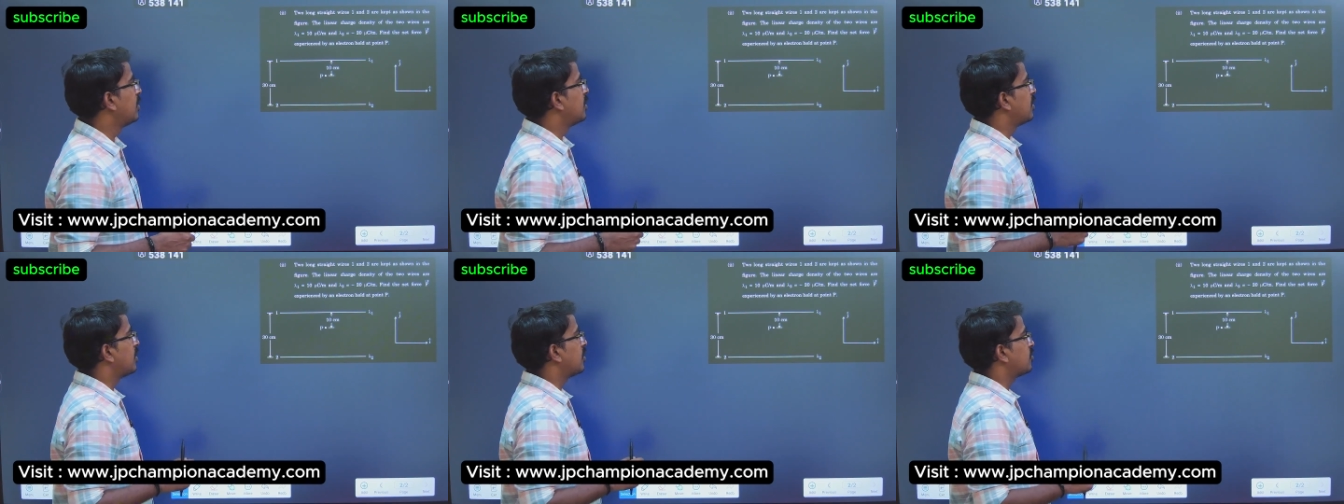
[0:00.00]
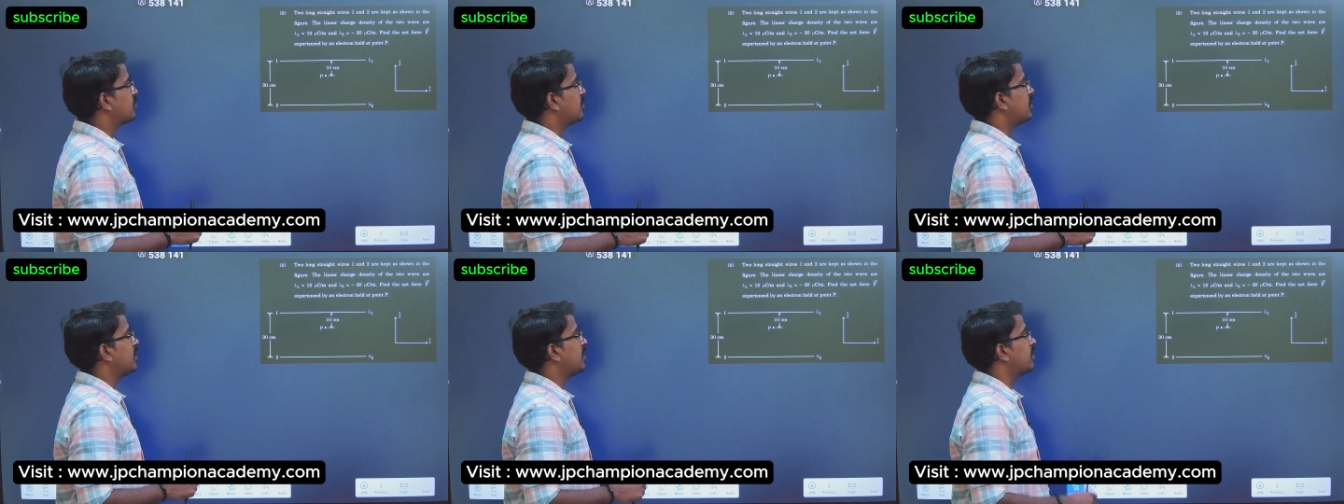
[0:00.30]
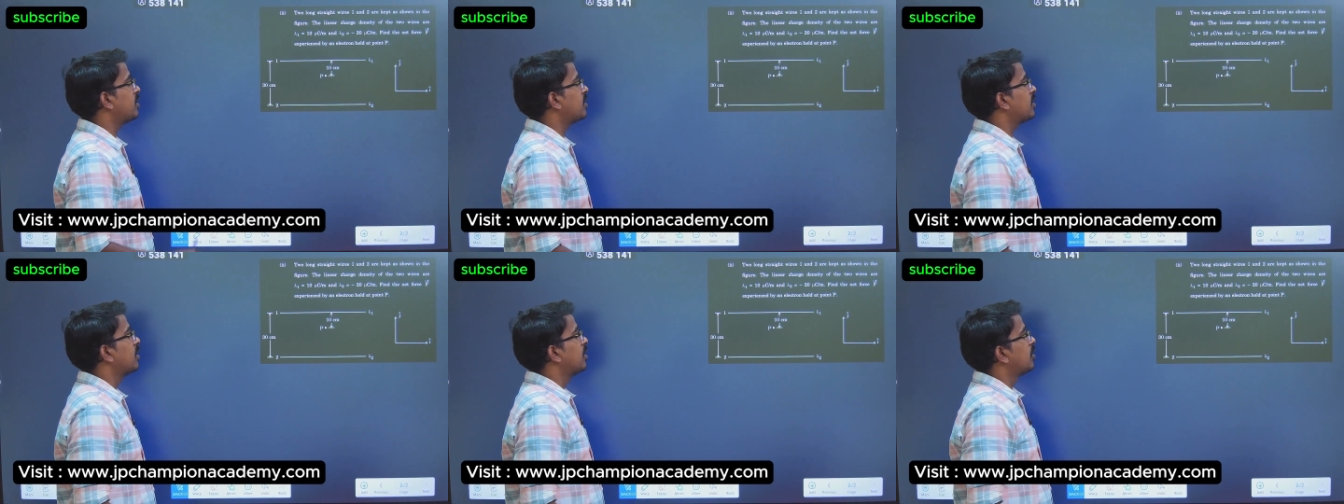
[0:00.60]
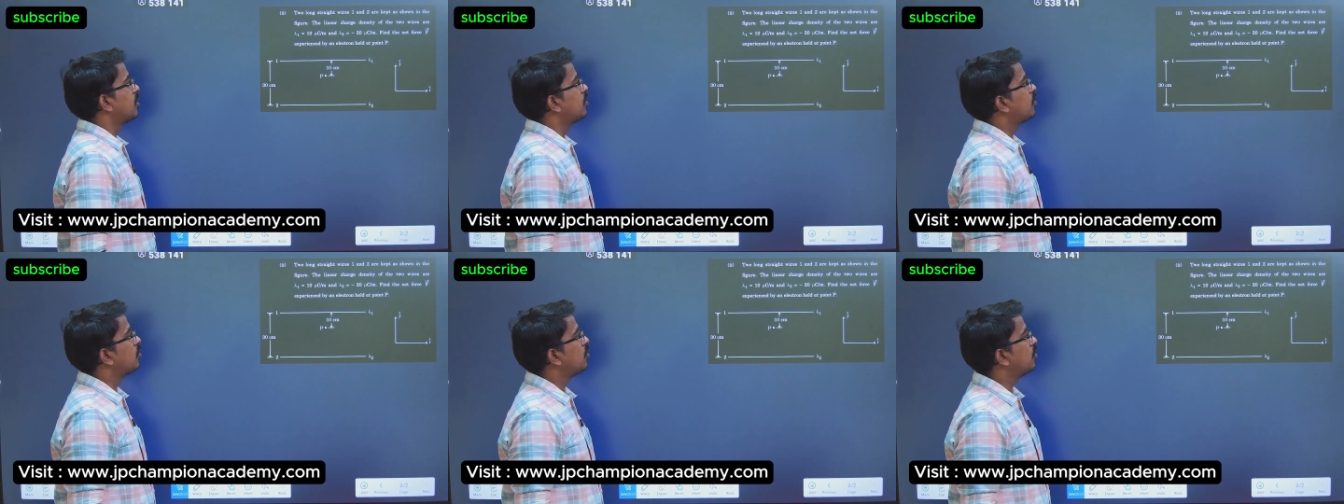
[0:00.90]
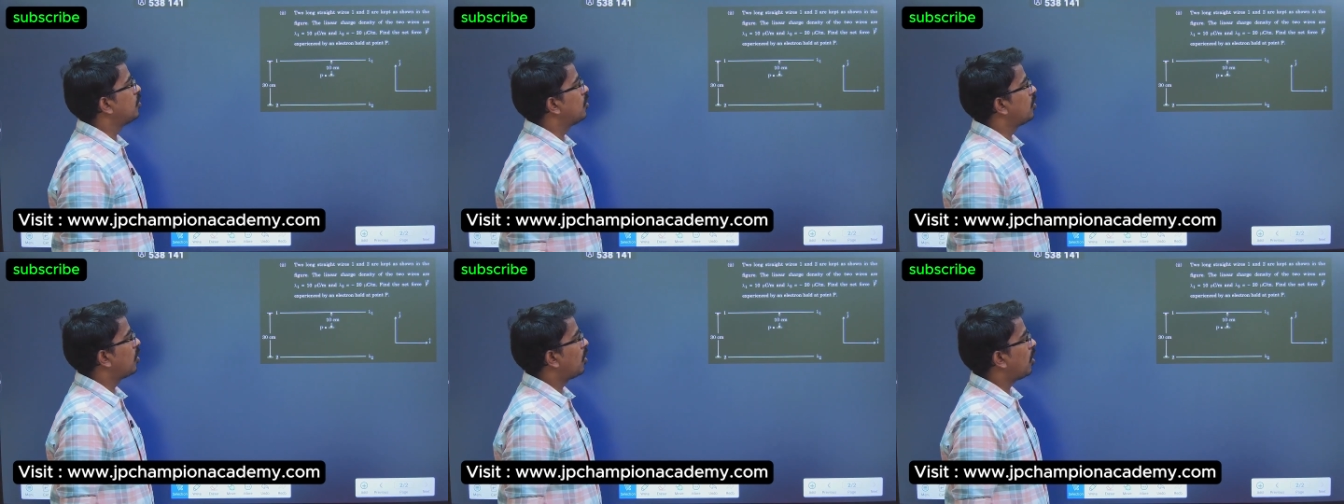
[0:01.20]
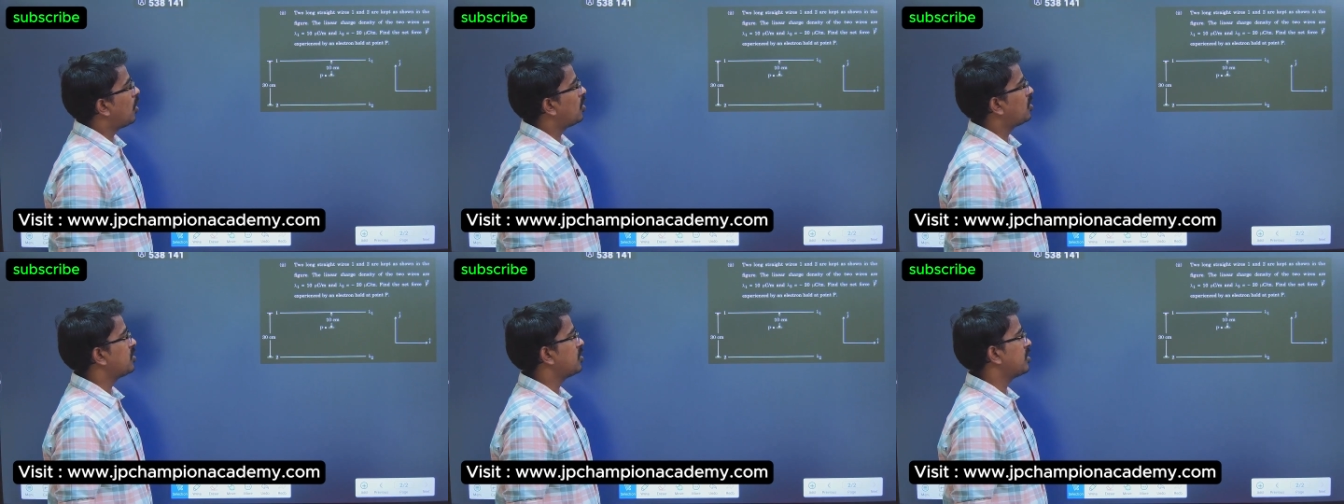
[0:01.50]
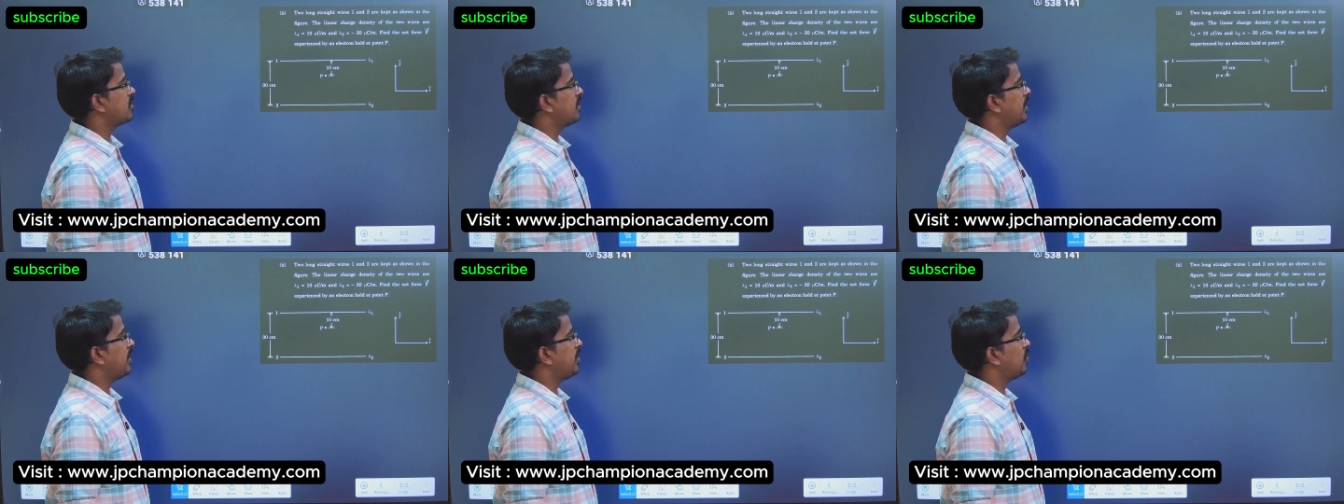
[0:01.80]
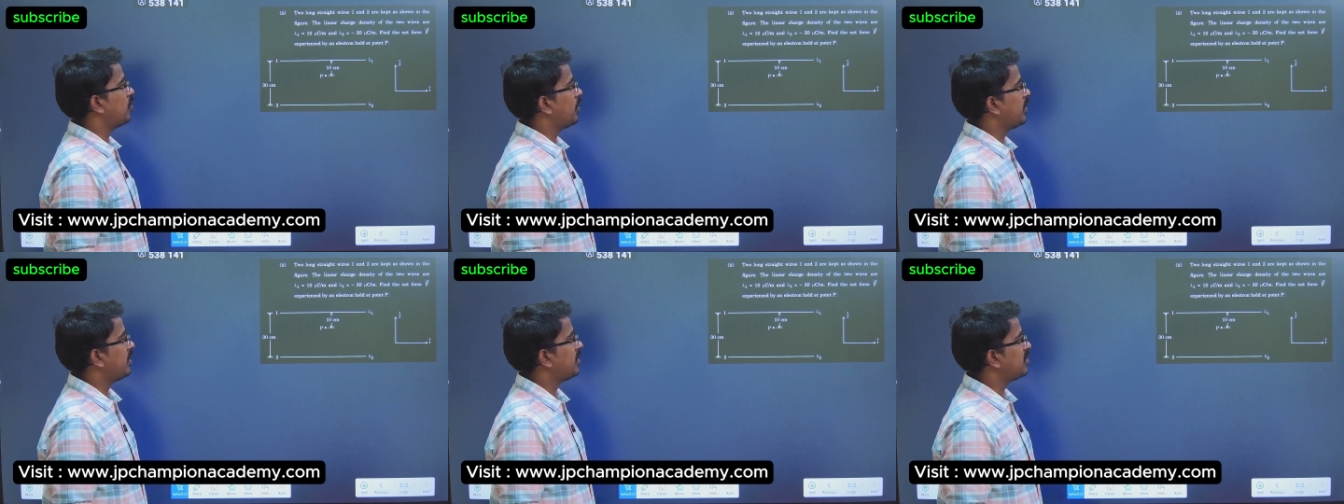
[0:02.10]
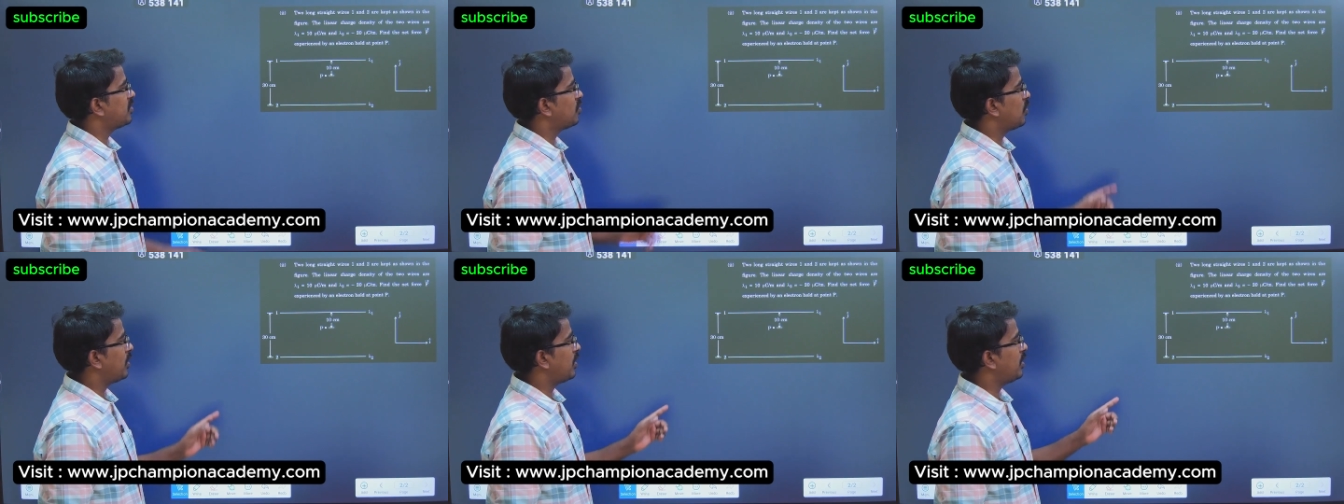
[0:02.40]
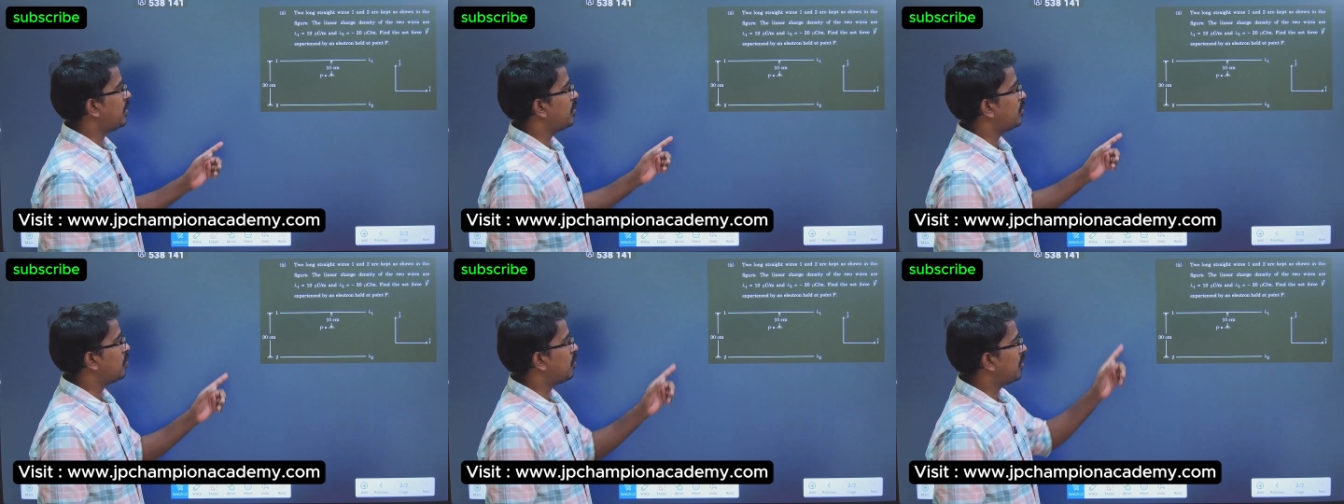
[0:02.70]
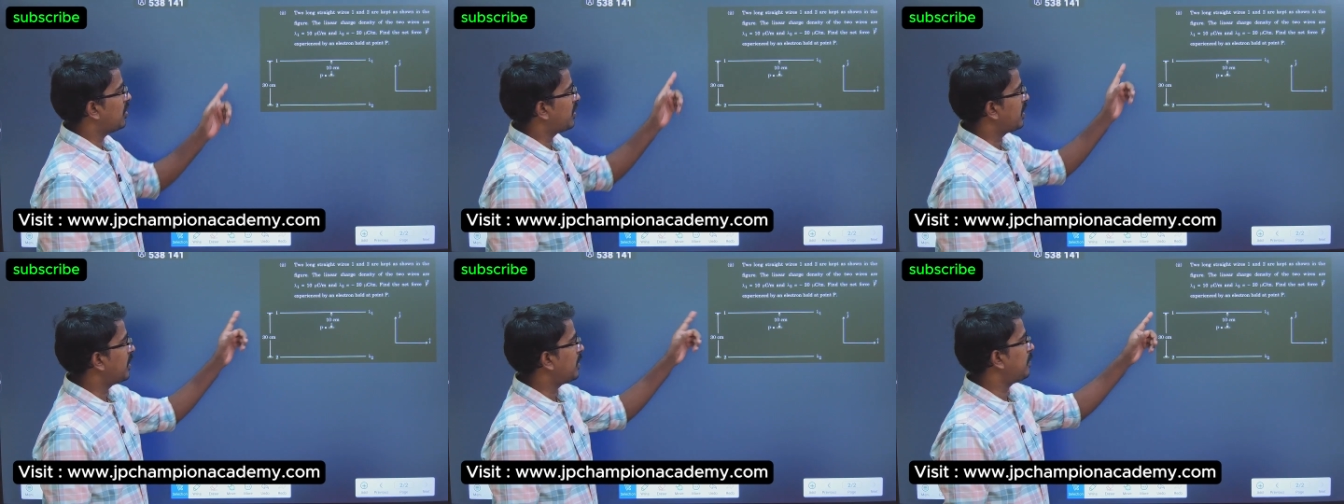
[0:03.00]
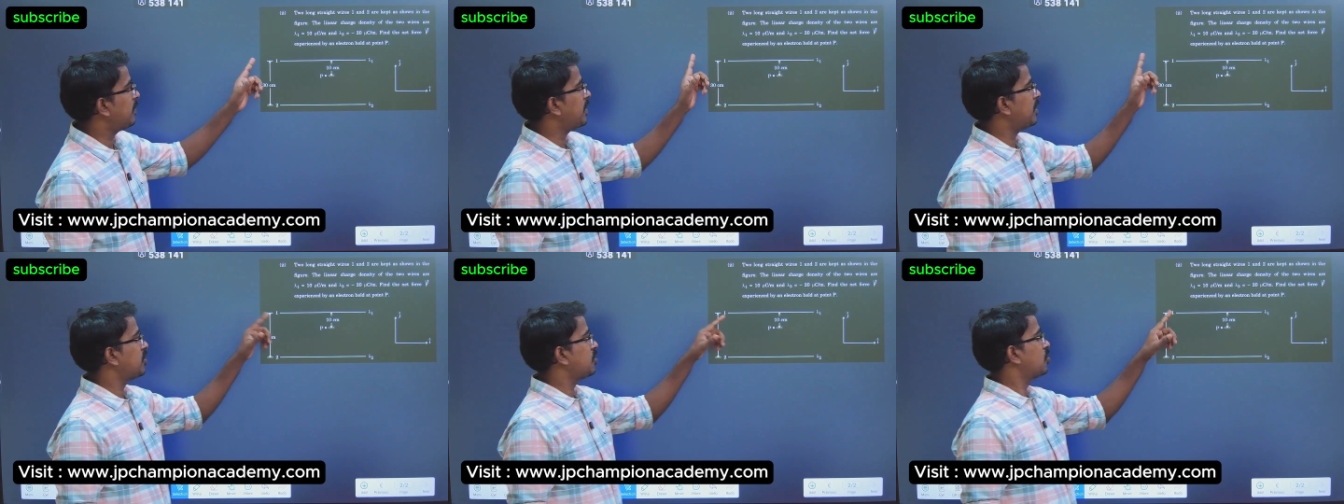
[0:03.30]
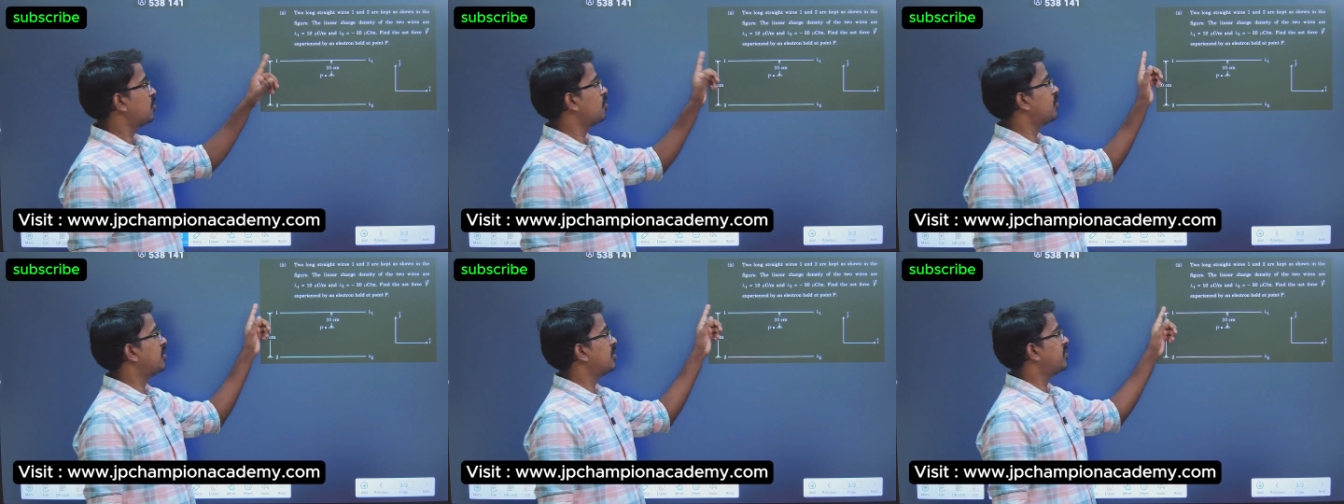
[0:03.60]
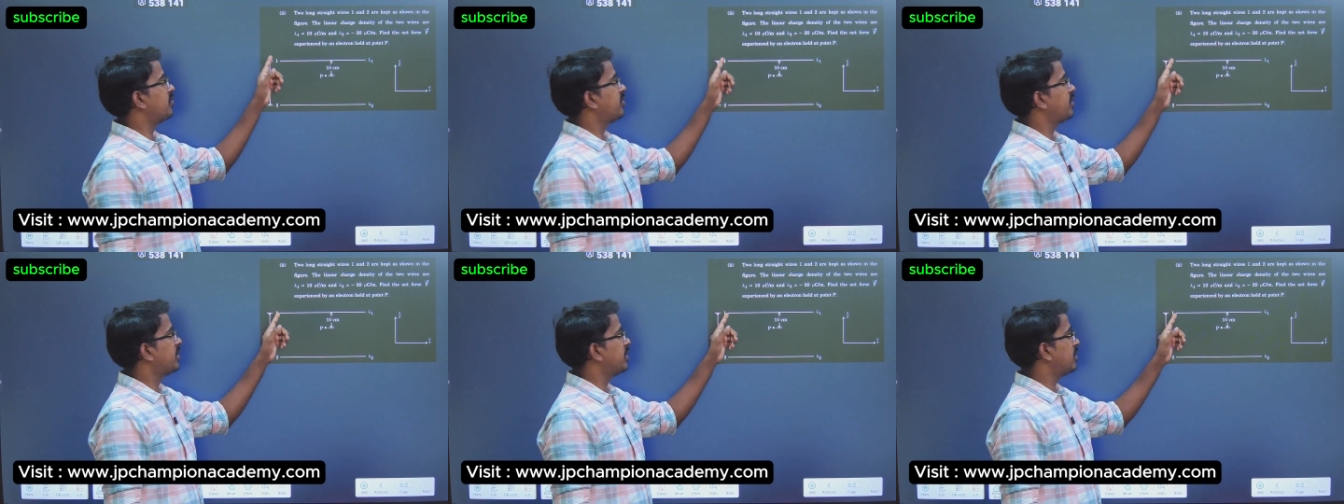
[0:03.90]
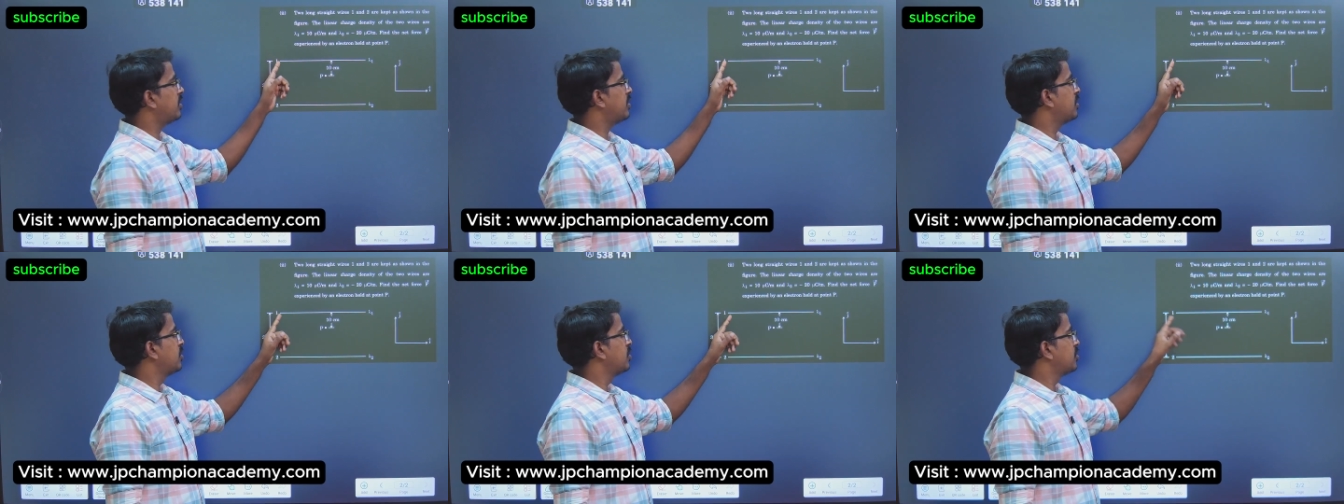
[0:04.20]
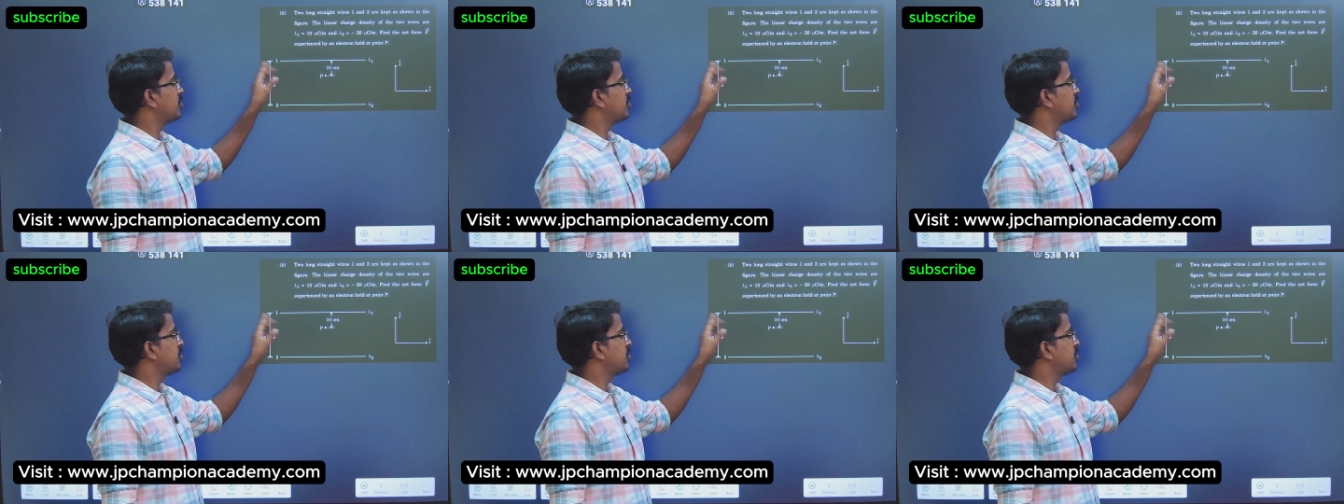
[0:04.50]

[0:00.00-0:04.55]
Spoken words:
Now see here, two long straight wires 1 and 2 are kept as shown in the figure.